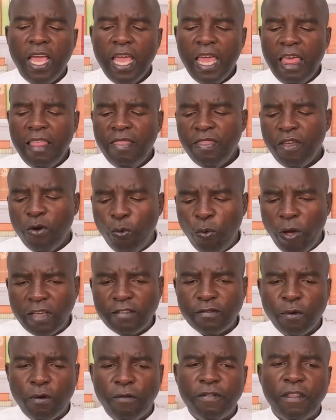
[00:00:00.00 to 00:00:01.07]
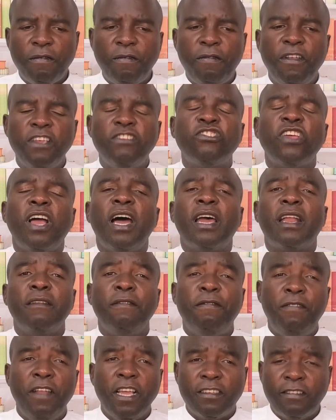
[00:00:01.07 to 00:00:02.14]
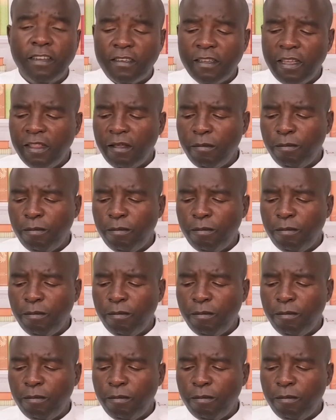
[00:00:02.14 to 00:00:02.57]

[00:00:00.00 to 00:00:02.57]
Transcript: and the works of the flesh are reflected in the